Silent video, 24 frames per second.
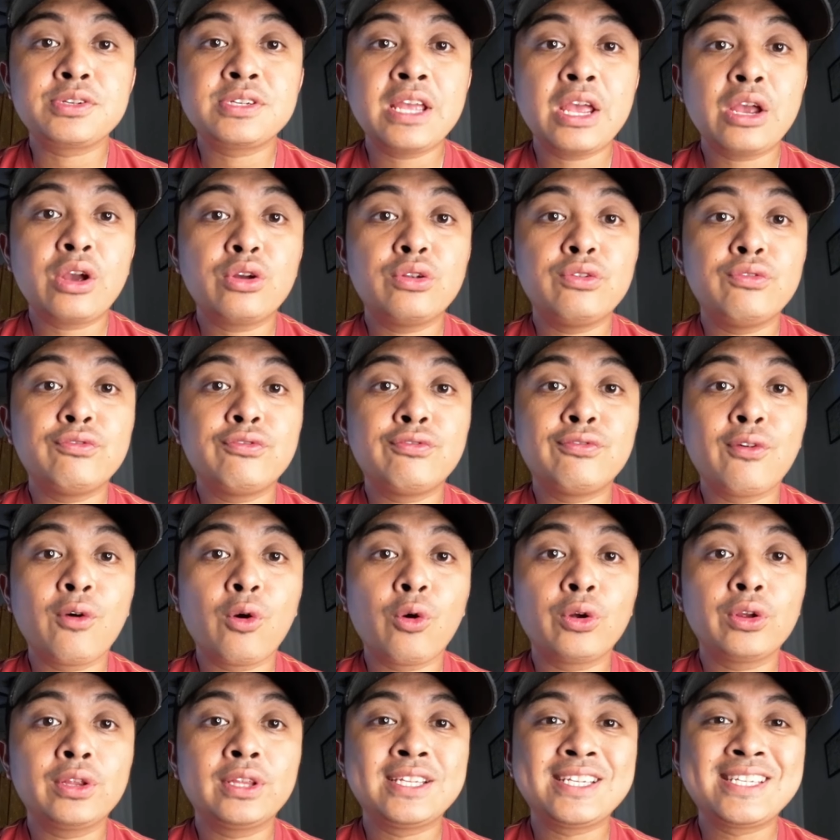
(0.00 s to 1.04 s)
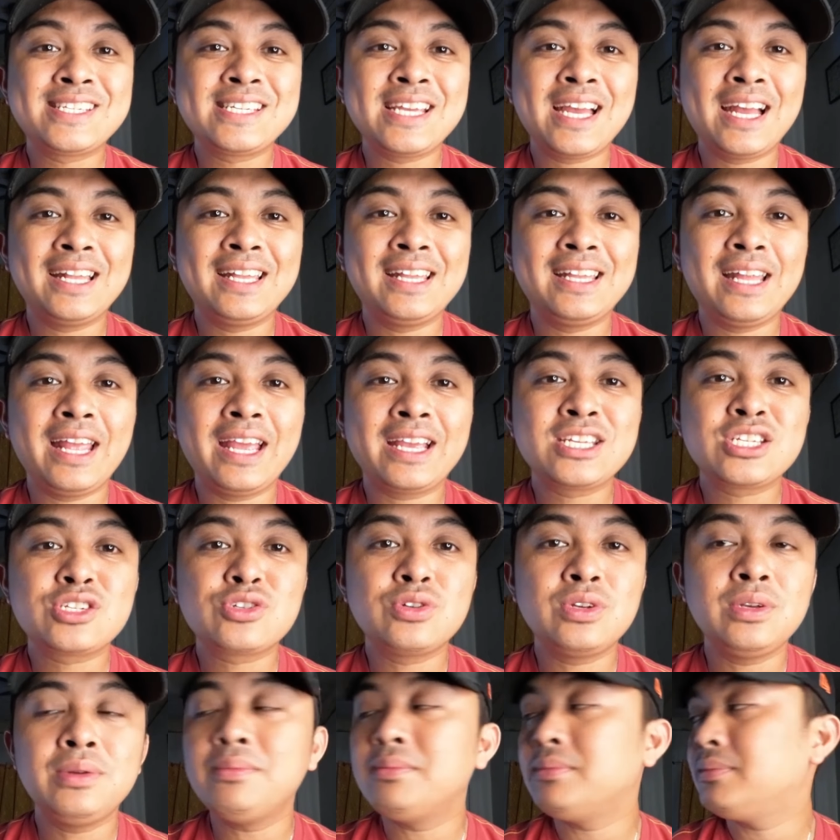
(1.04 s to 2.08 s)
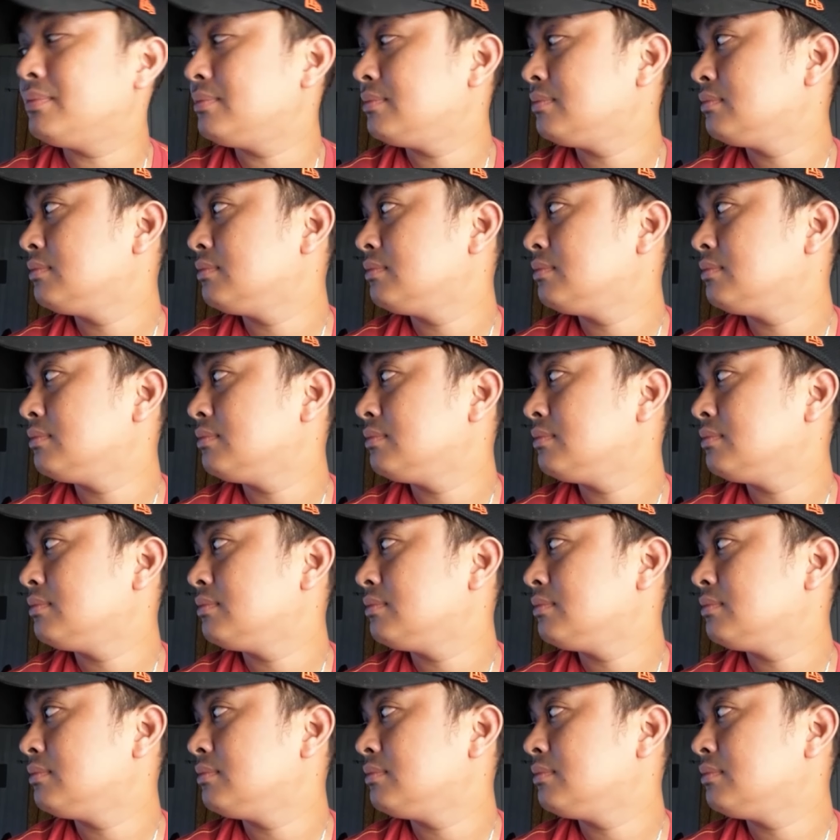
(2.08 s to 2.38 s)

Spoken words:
second for the Sandisk